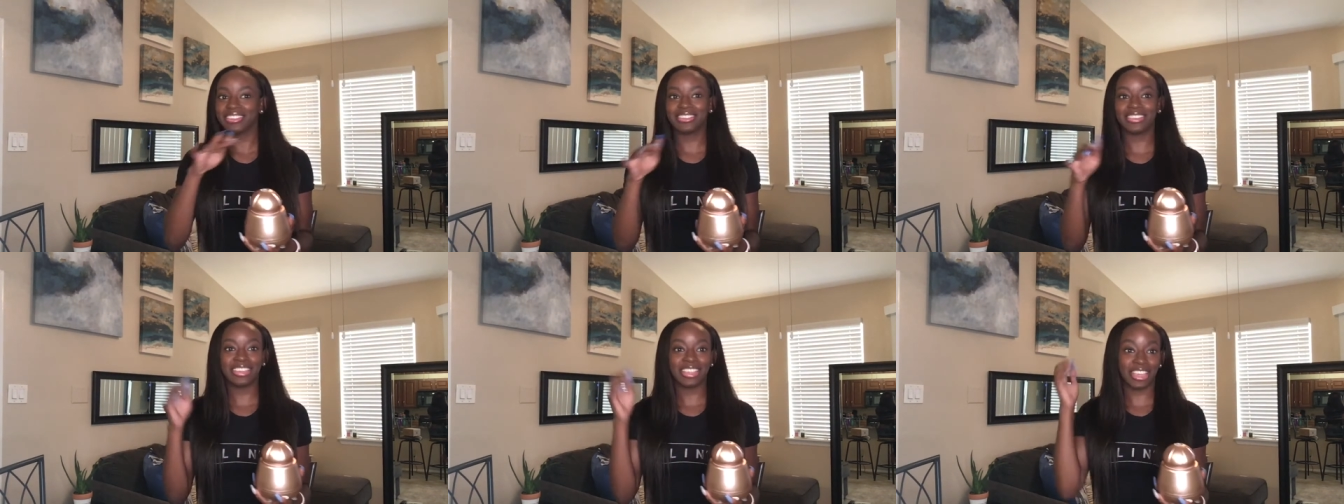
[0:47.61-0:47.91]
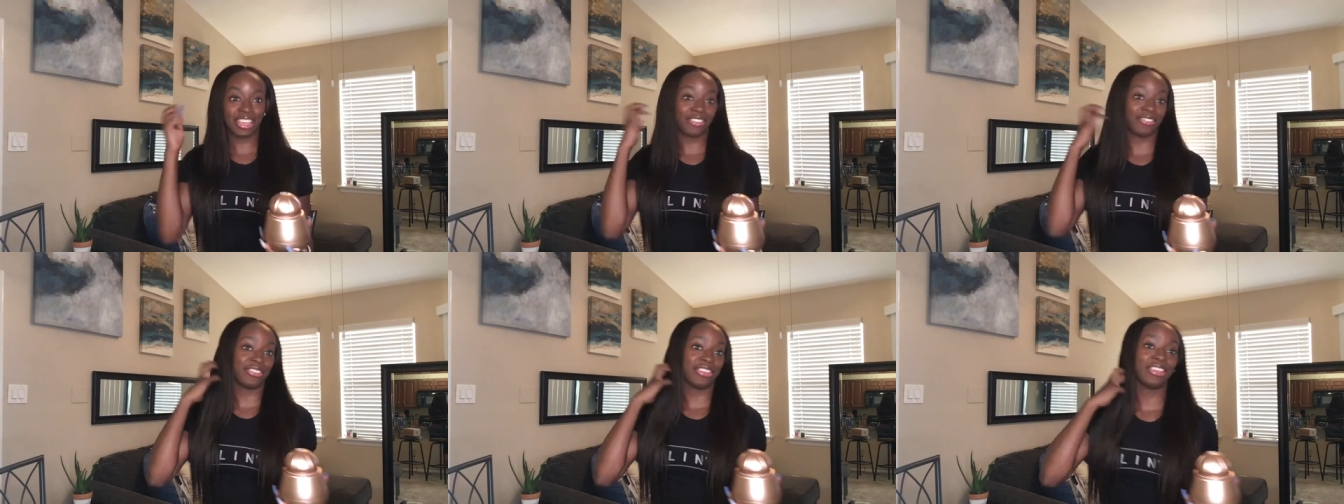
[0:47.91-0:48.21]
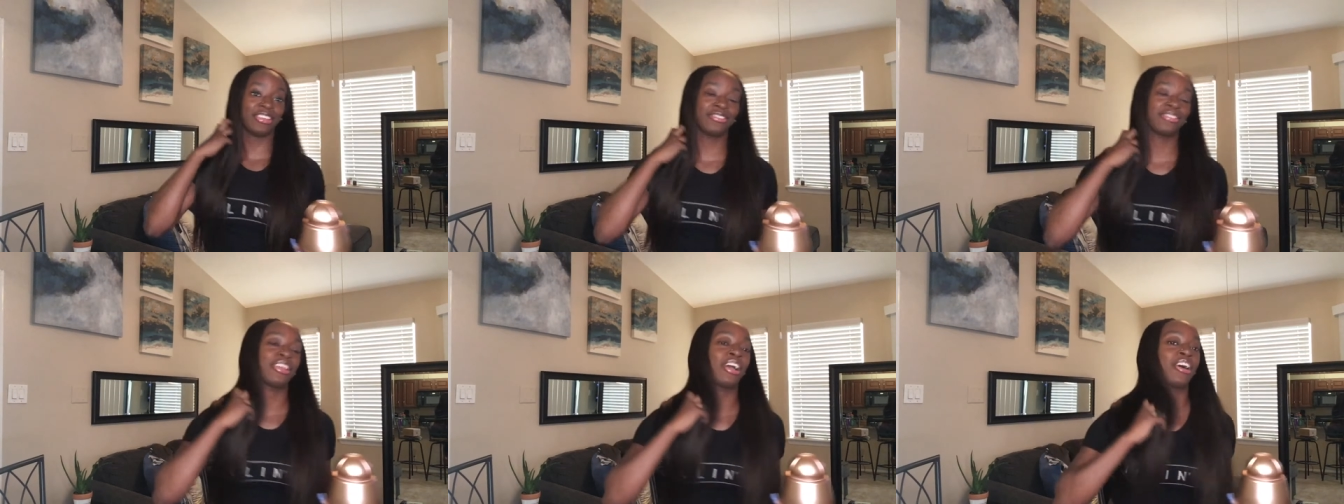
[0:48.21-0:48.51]
If
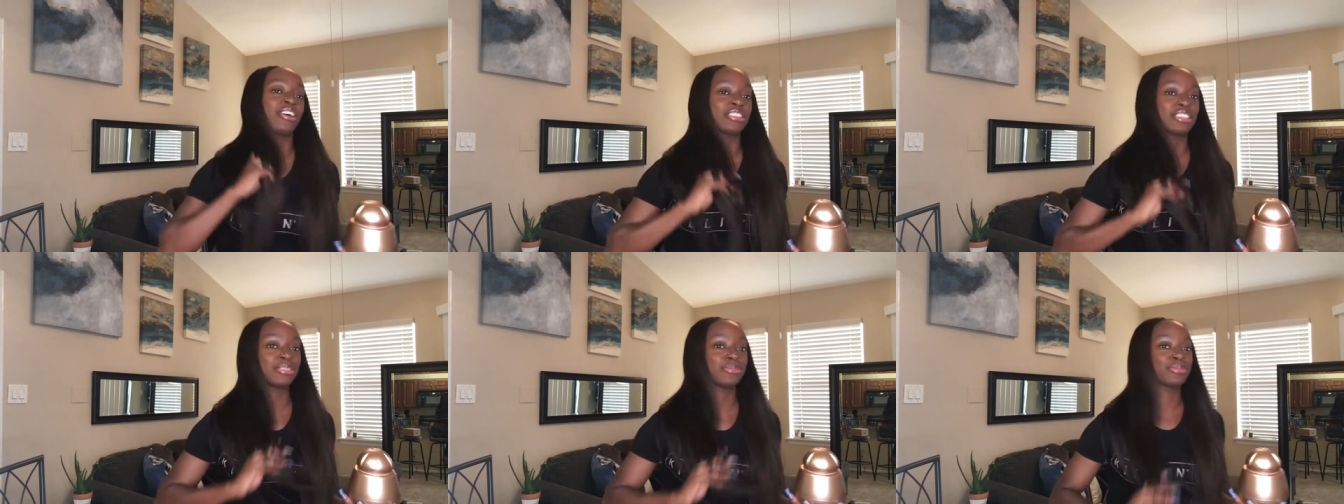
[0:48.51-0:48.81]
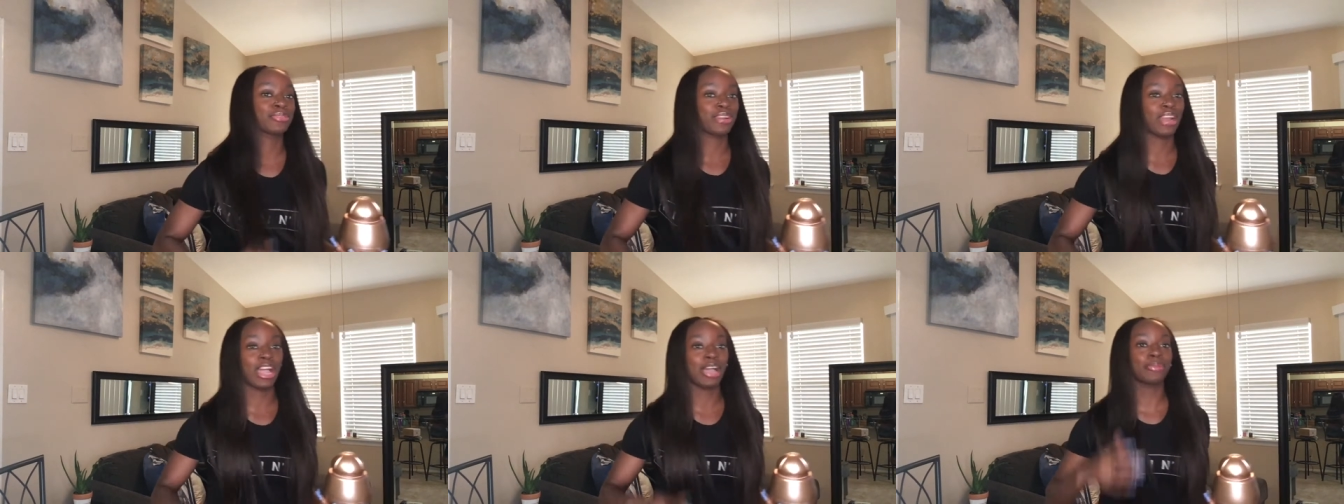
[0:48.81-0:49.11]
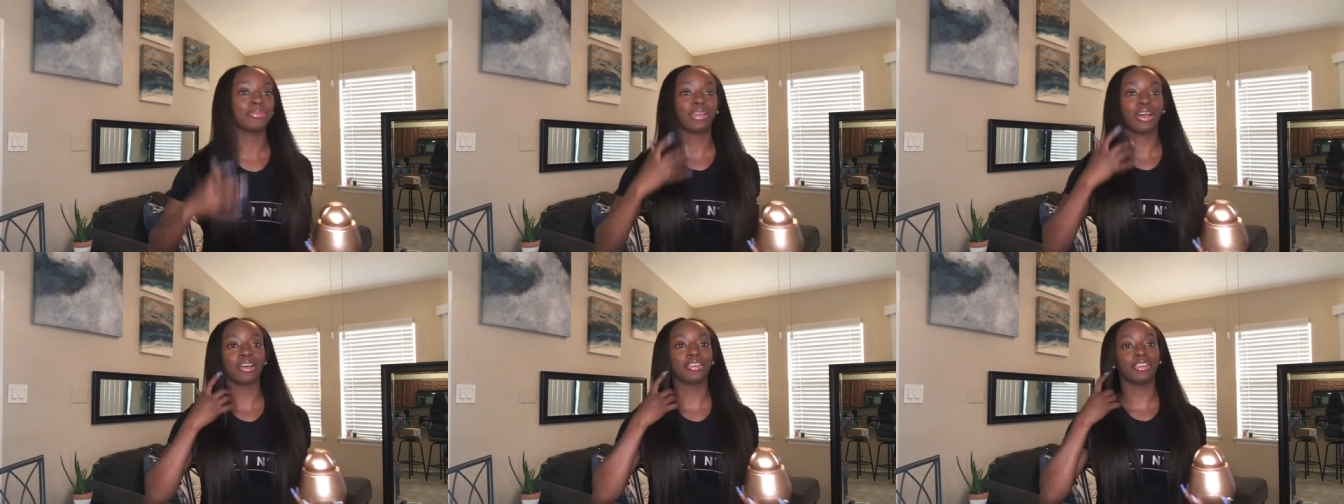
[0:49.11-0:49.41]
y'all subscribe,
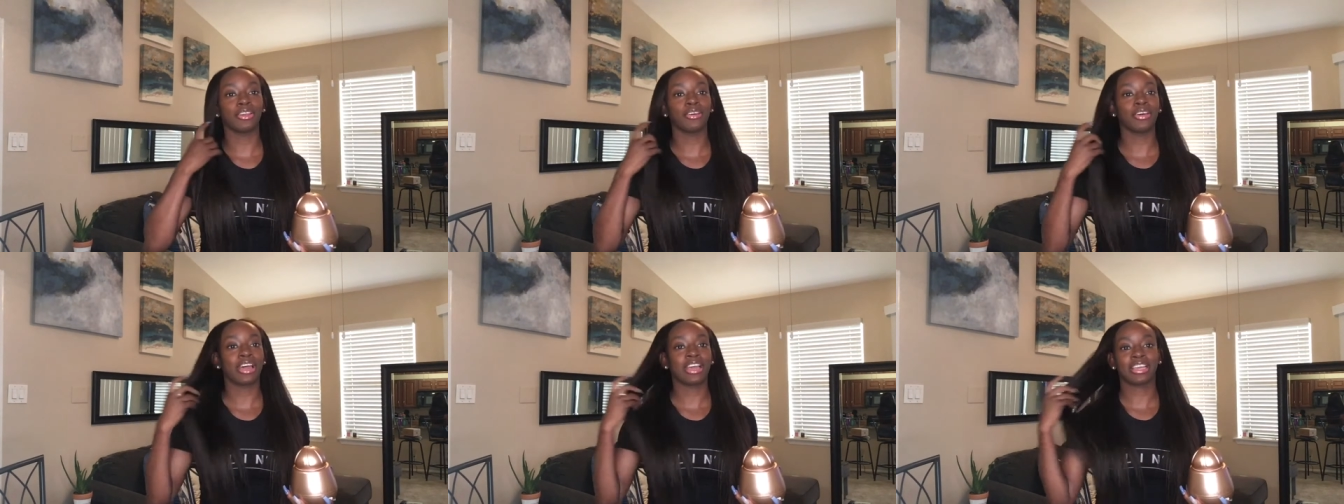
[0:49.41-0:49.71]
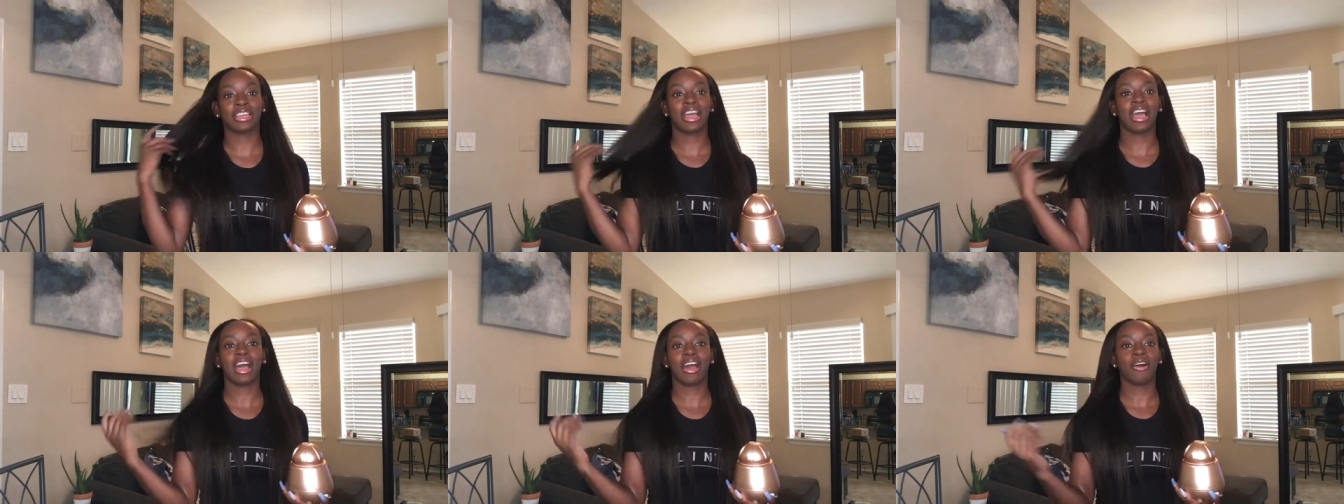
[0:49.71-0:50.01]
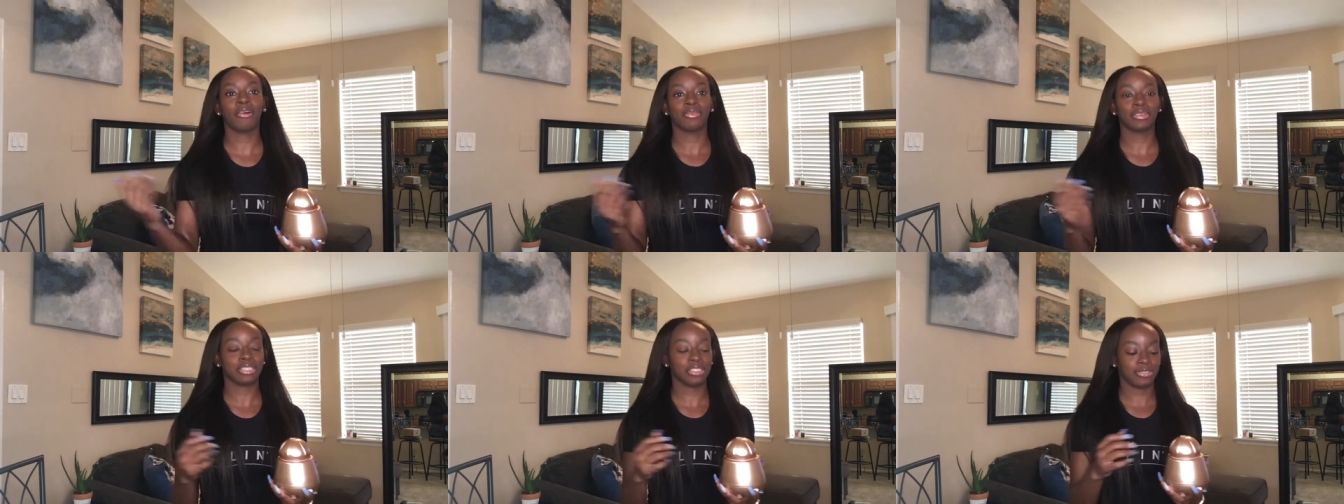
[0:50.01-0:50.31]
y'all know I
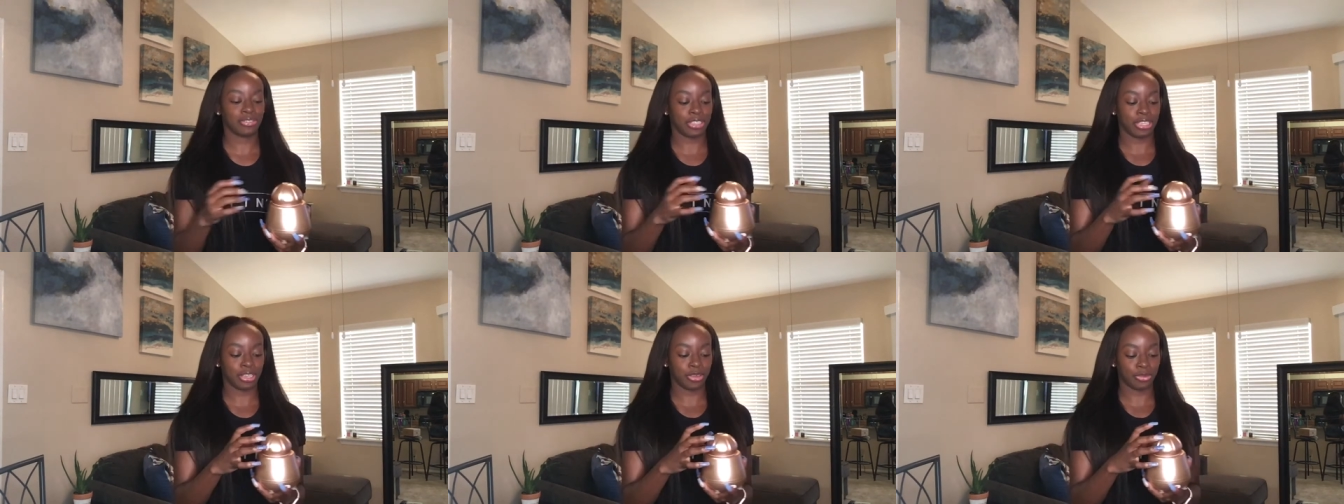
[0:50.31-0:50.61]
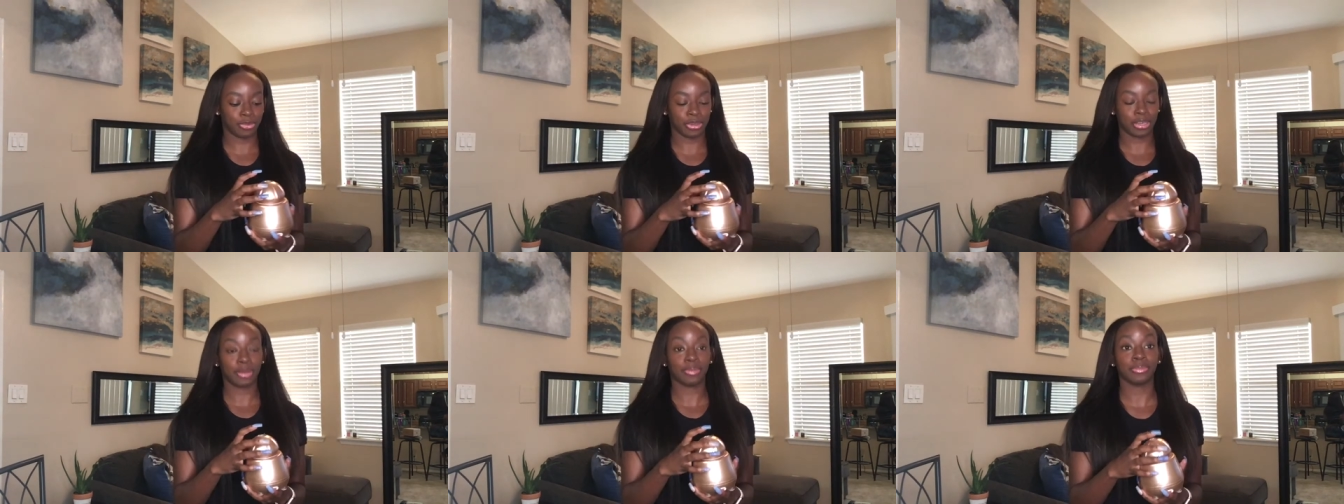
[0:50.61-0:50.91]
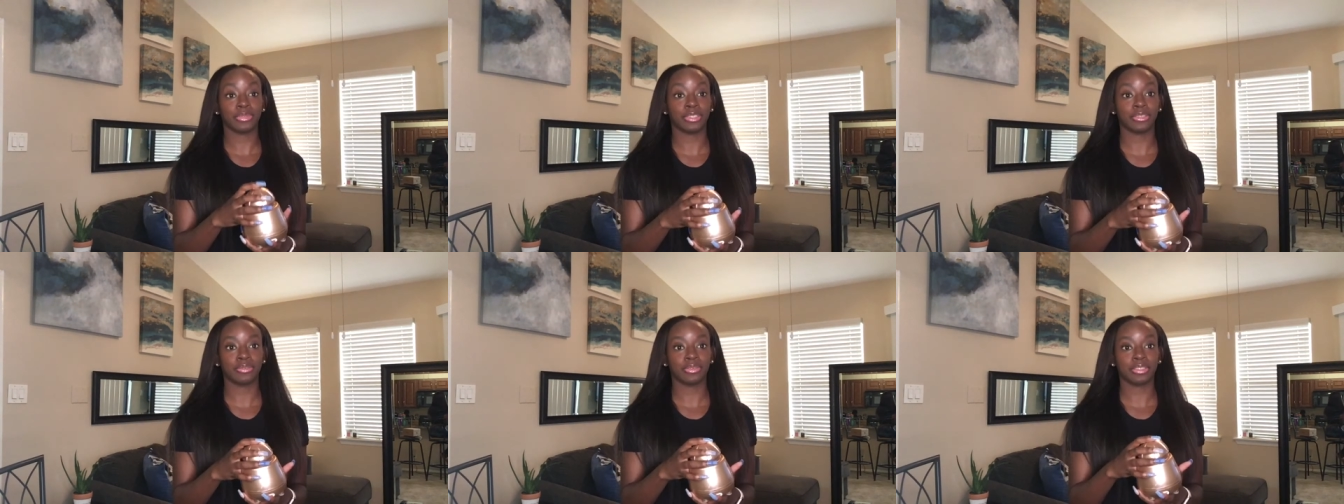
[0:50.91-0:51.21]
always forget what I'm
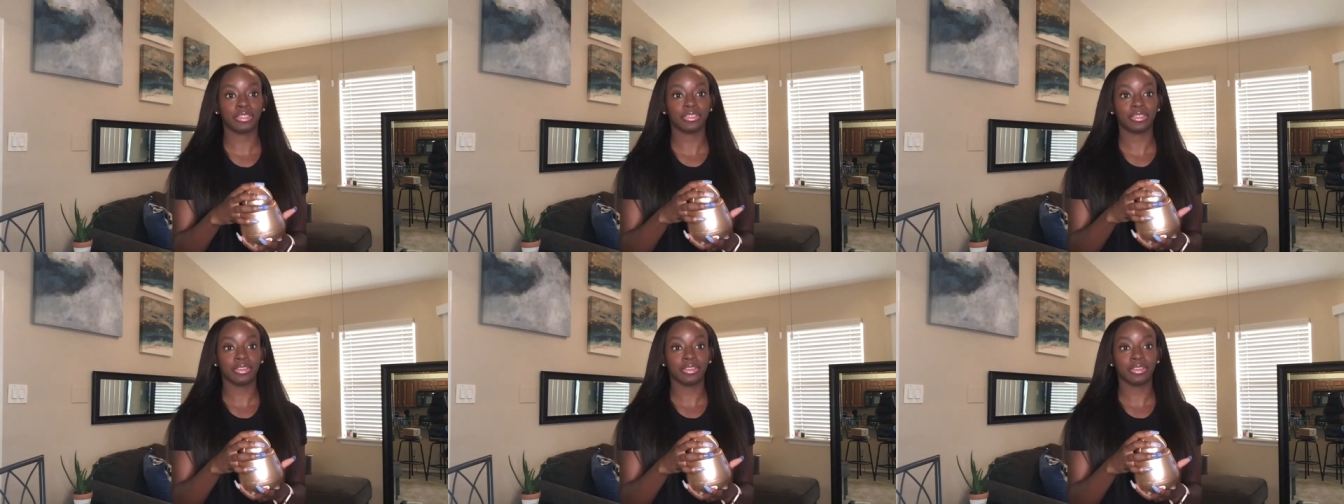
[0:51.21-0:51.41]
doing